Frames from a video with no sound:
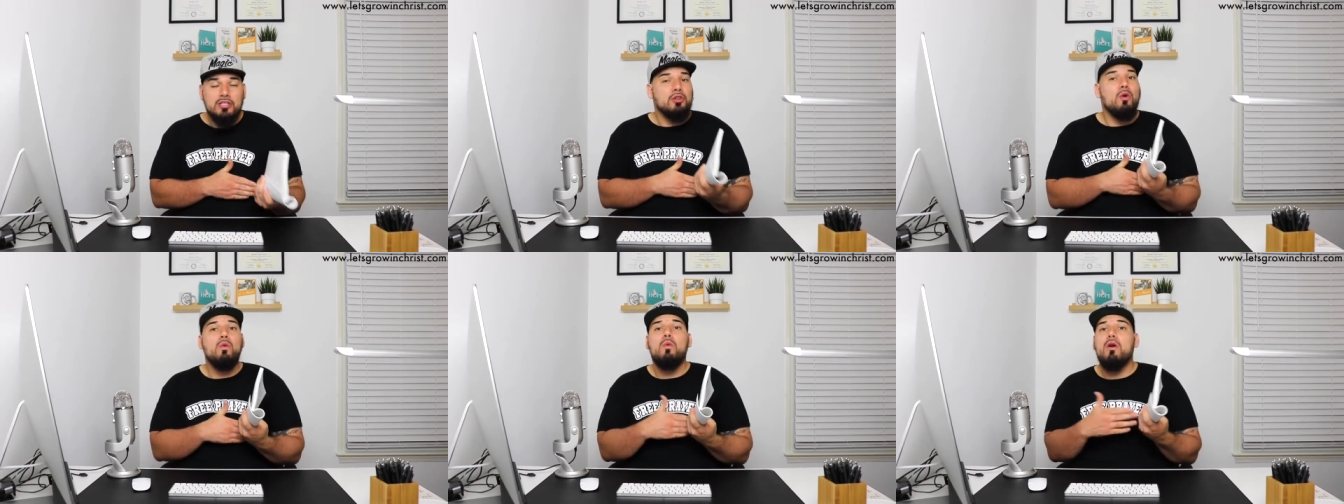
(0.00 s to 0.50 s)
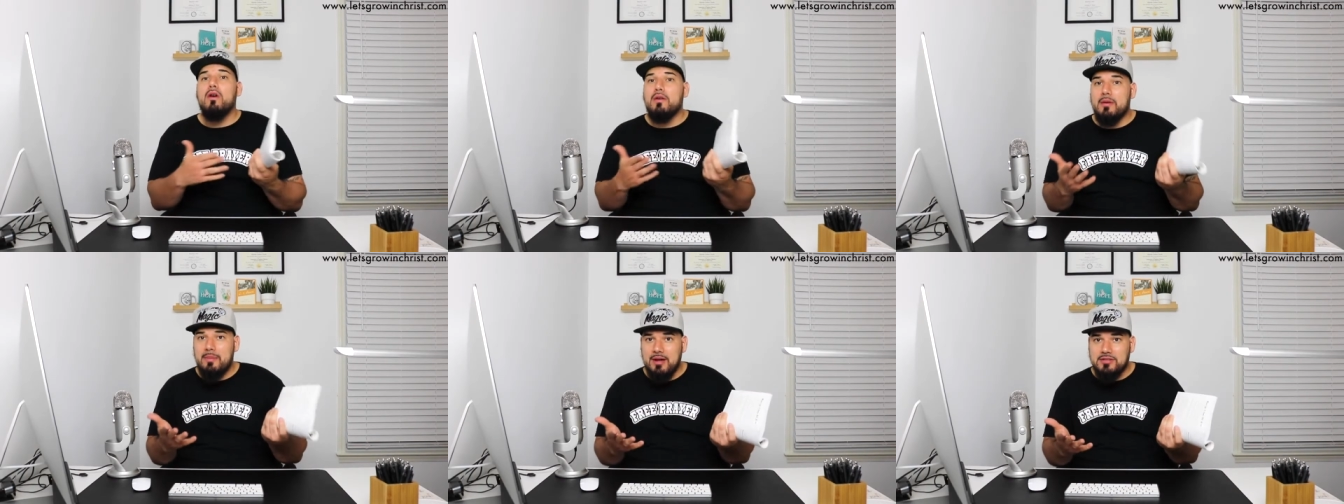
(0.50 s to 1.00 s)
Don't
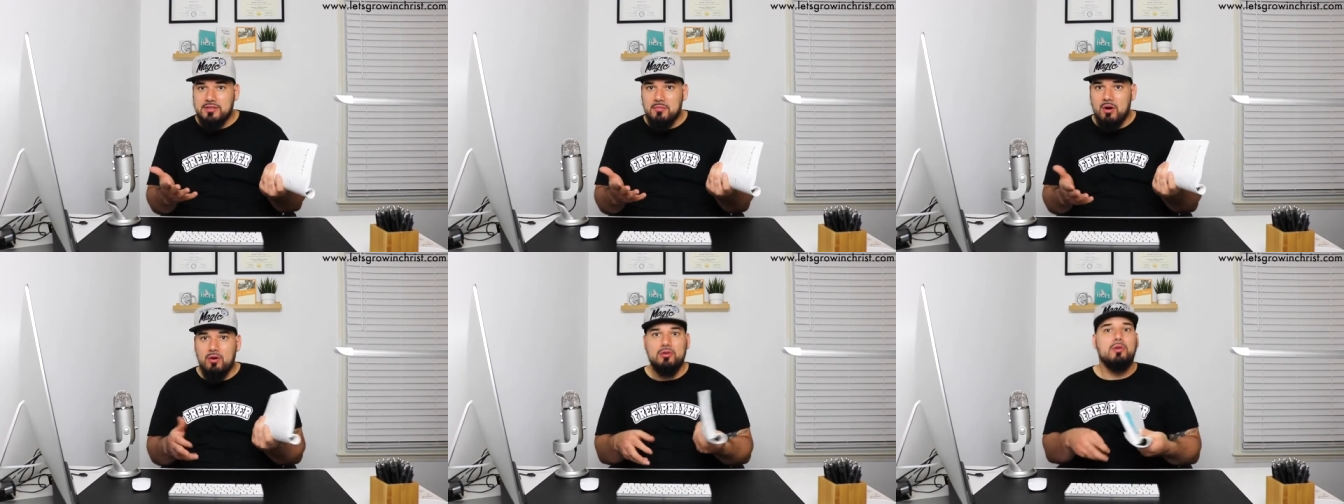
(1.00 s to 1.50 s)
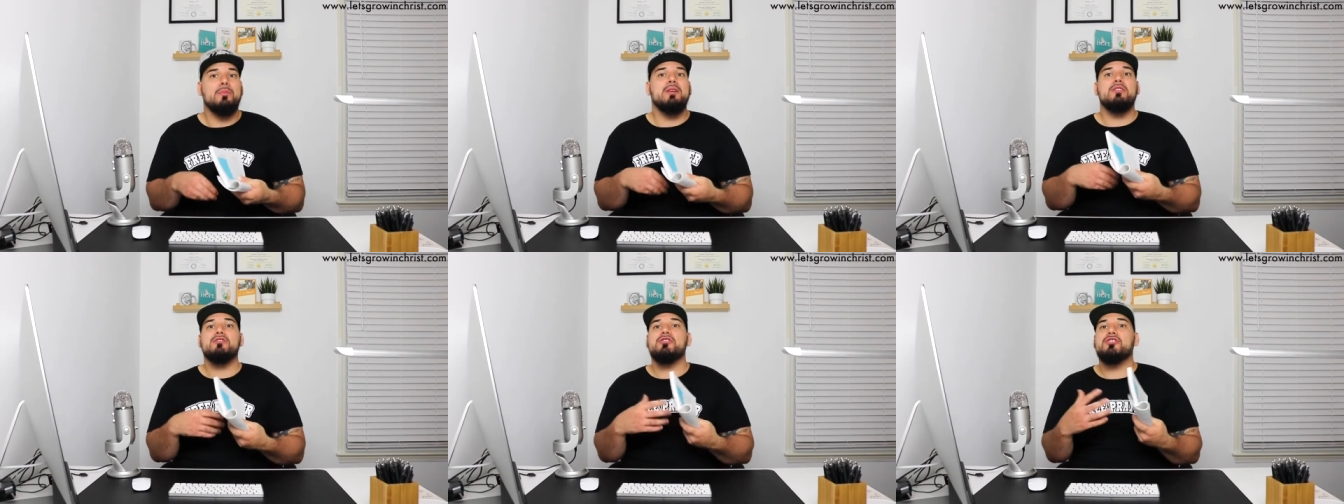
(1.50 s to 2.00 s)
worry about tomorrow. Don't be
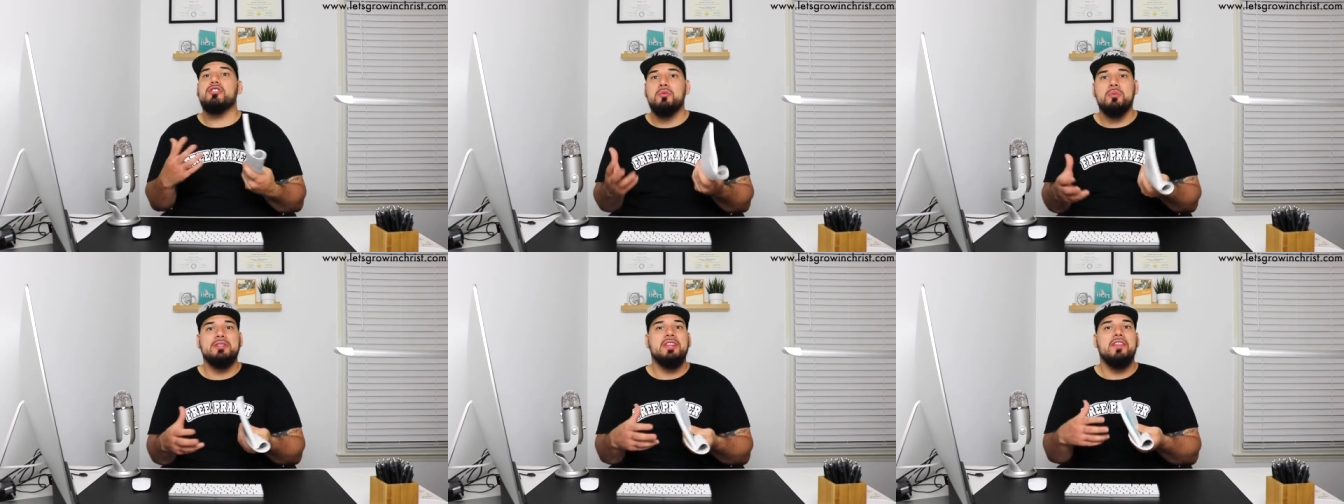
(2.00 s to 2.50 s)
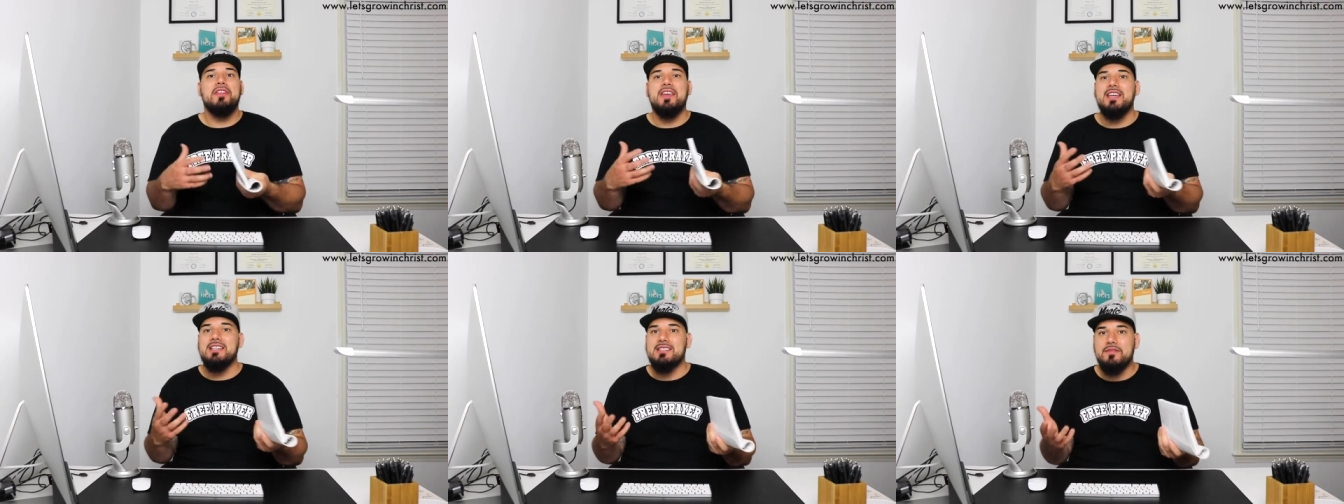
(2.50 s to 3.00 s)
concerned with the
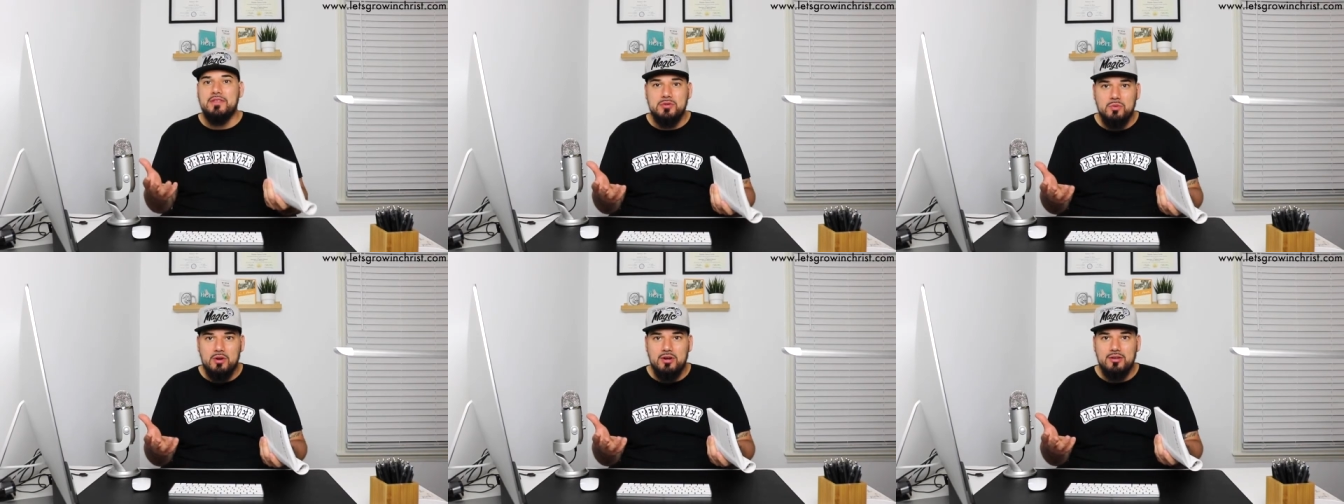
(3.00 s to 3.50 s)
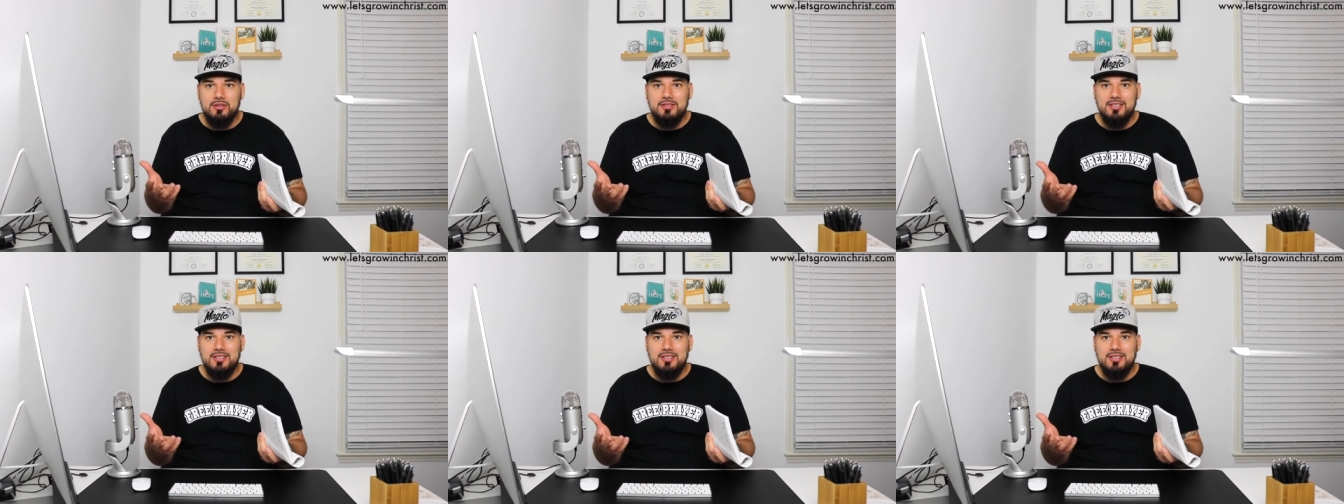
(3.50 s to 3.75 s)
things of this world